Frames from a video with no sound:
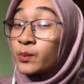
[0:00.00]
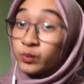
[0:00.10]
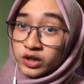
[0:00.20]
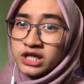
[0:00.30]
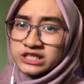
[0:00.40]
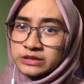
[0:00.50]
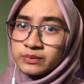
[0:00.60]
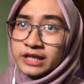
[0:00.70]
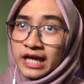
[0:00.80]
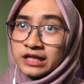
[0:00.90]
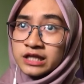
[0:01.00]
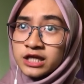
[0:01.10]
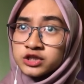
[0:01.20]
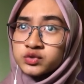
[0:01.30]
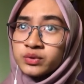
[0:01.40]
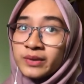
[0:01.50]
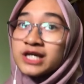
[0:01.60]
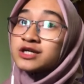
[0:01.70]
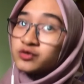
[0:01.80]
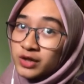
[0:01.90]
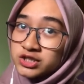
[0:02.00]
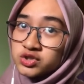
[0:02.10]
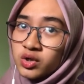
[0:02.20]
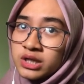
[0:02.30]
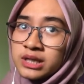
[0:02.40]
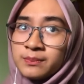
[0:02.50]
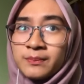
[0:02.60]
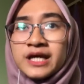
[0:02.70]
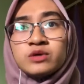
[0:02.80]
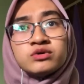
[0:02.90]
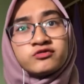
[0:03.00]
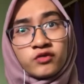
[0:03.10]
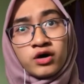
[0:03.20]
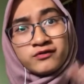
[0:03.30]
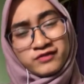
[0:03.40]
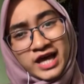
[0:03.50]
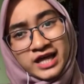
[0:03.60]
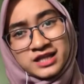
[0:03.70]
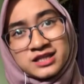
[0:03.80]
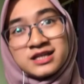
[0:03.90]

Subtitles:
Predictable endings will make a great story, but it will fall flat.